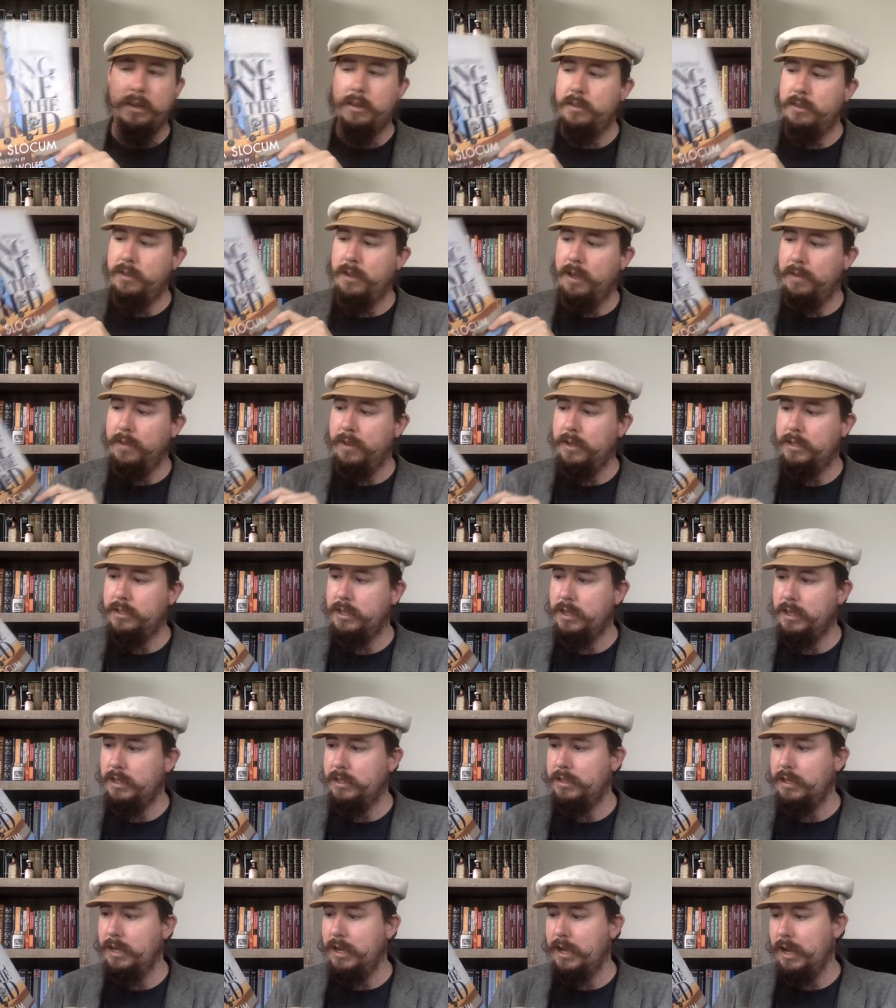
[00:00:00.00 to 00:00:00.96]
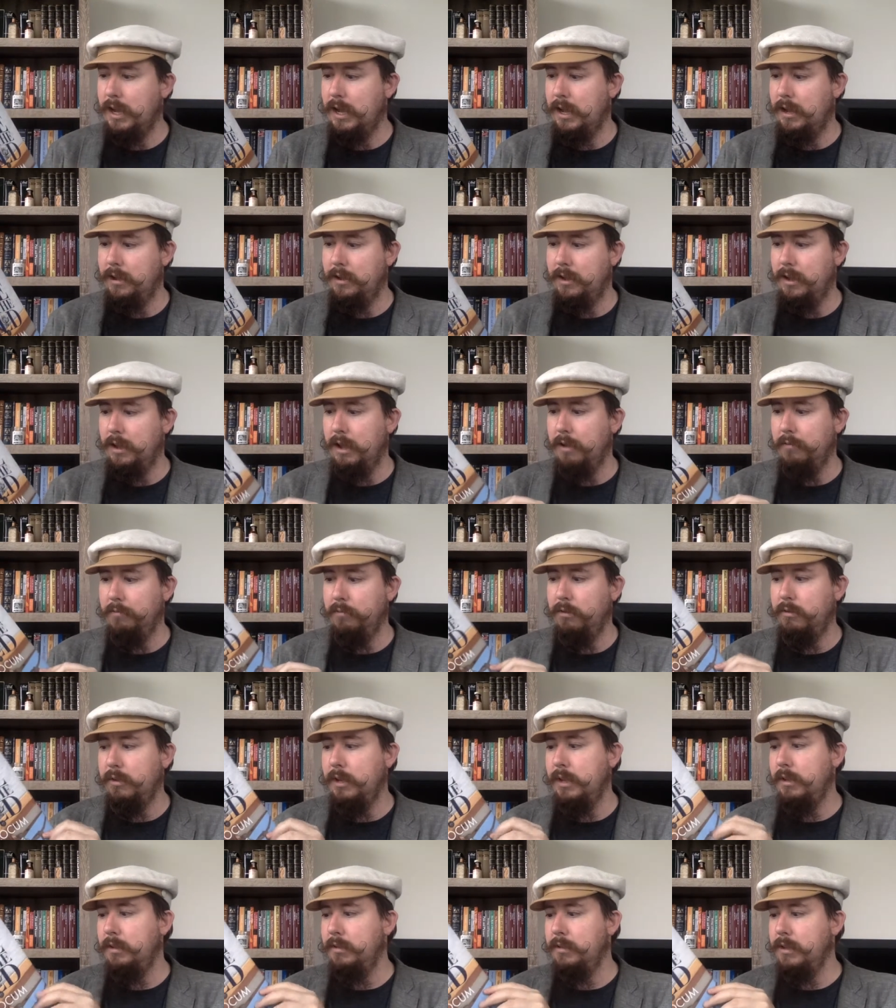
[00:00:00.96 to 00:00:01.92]
Now, this is a
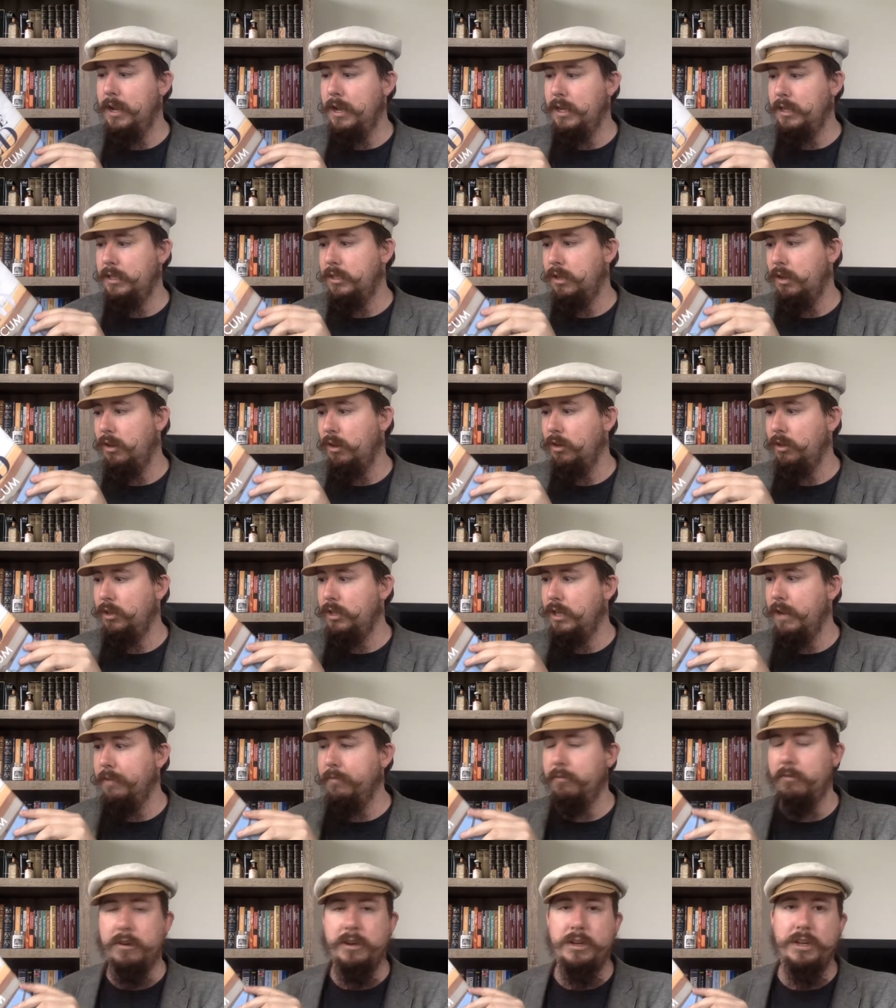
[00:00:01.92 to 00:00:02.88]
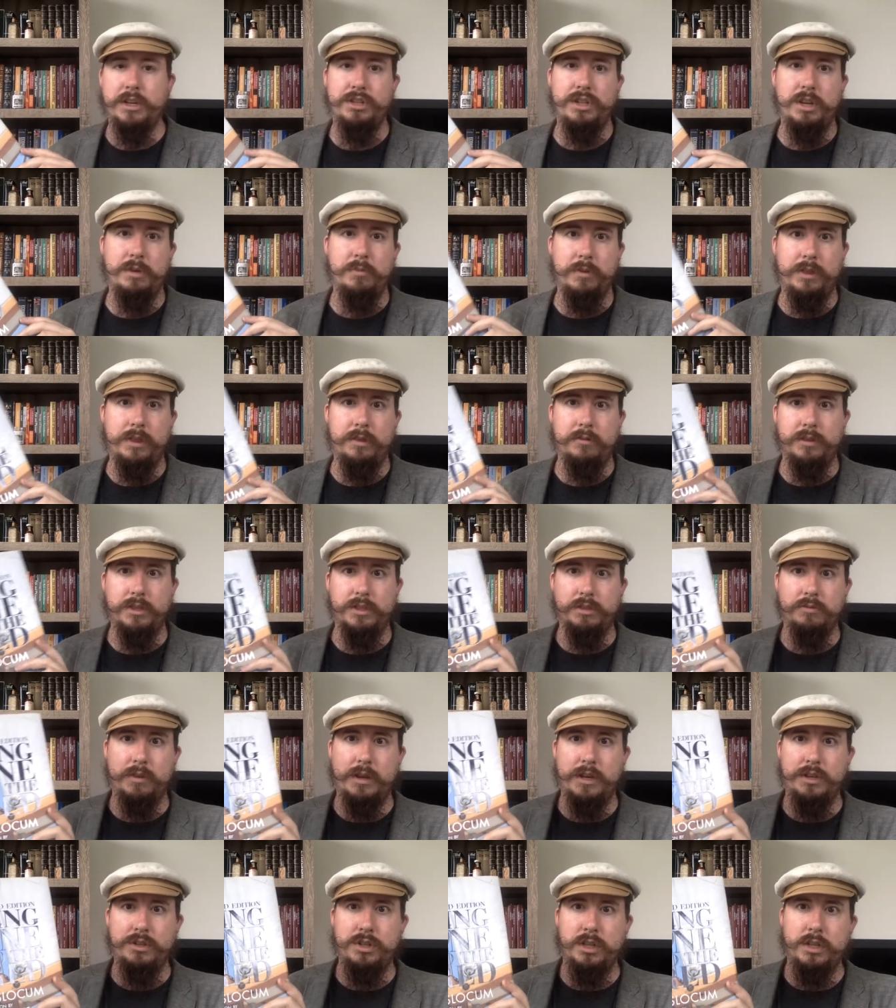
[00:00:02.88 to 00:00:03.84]
really nice hardcover edition with
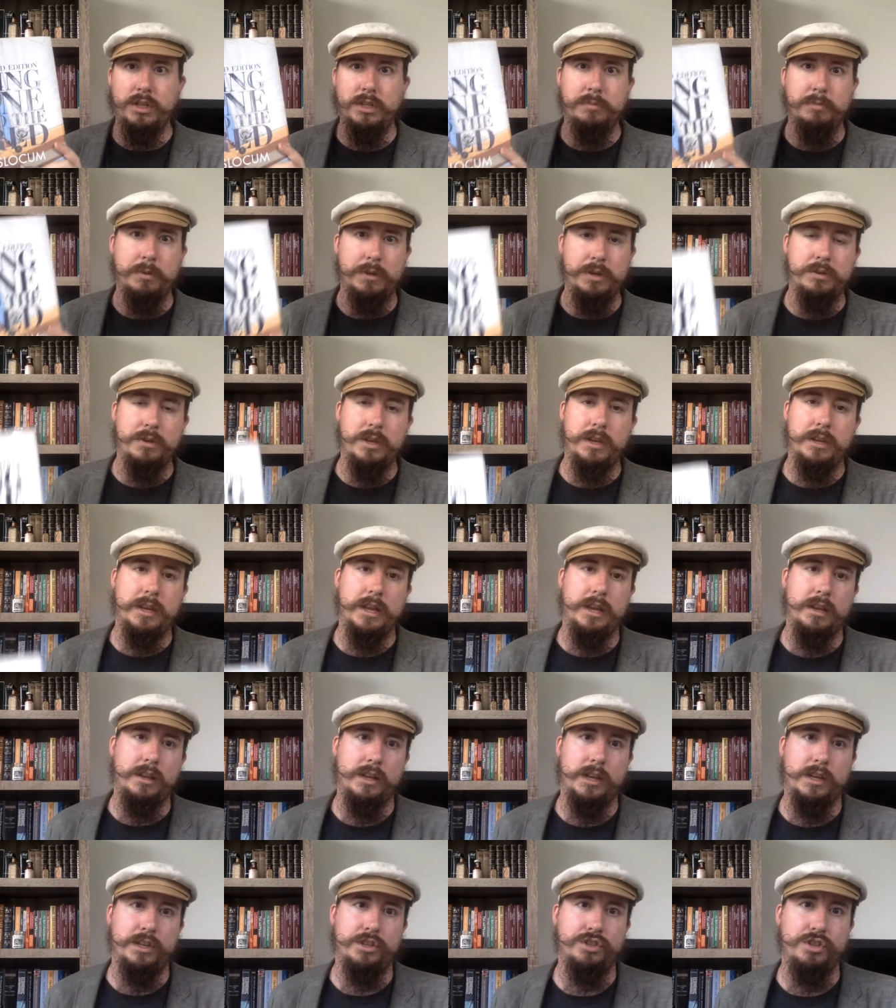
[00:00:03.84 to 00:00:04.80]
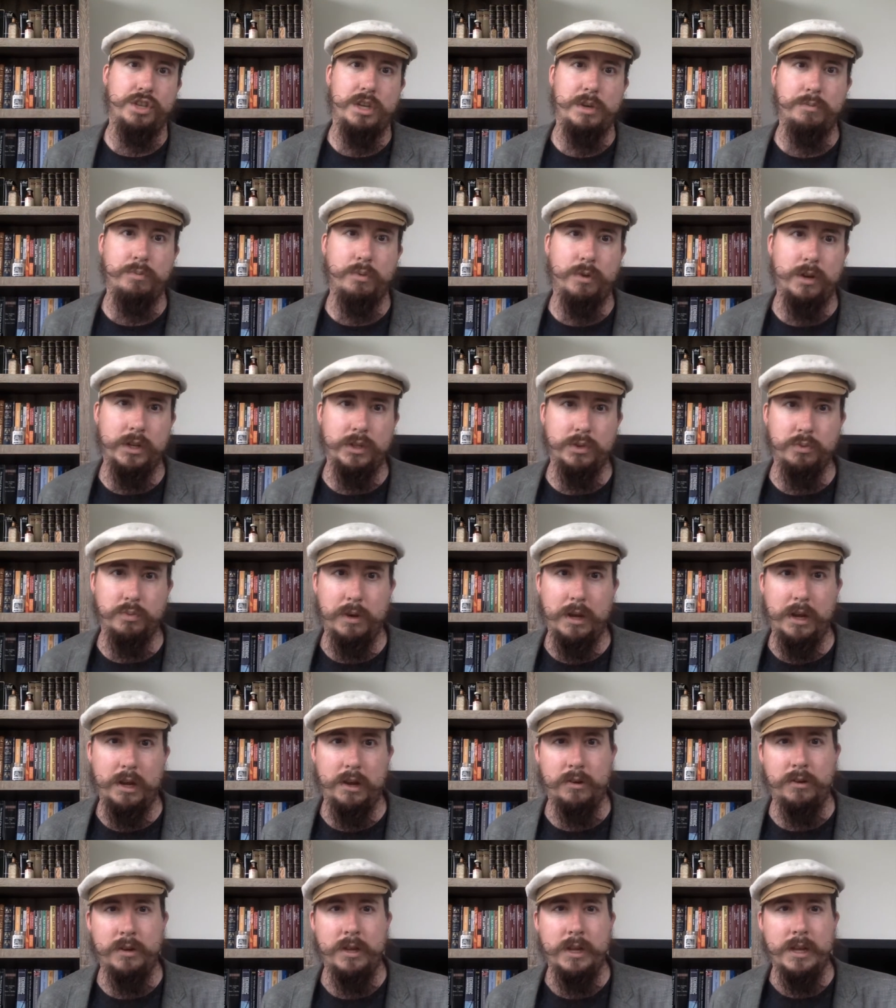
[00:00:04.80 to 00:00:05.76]
illustrations, but you can get a nice cheap one as
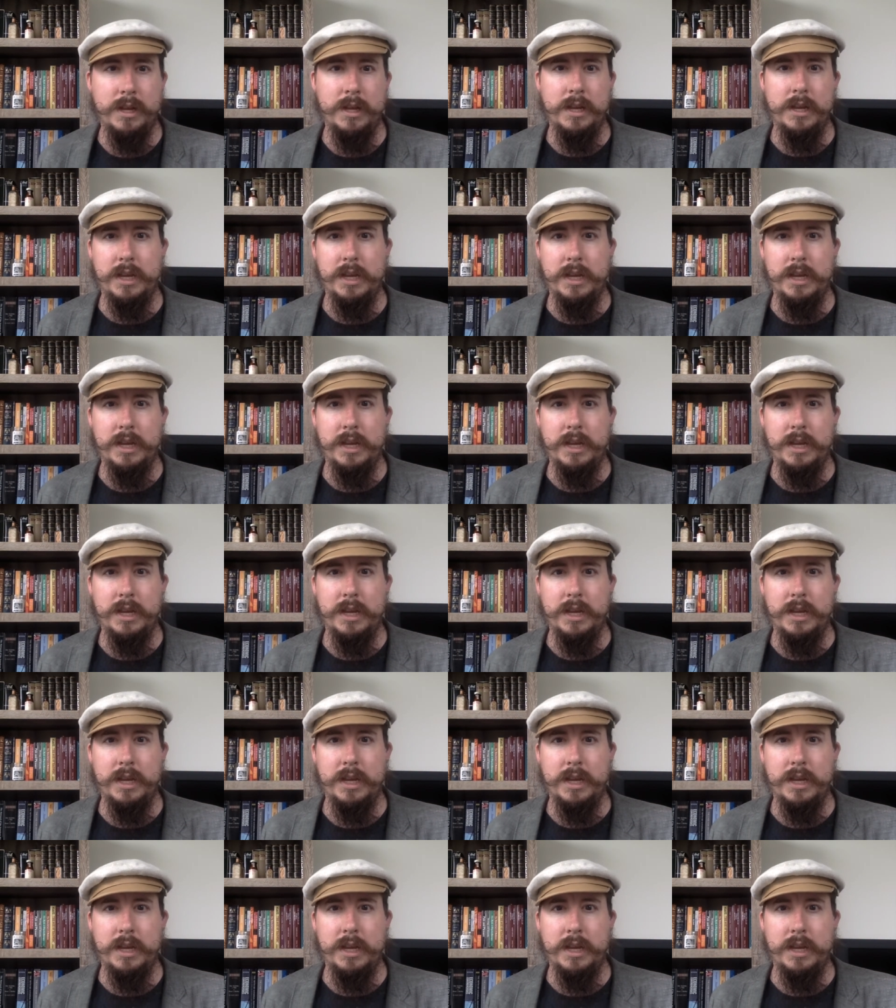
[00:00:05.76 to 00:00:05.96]
well.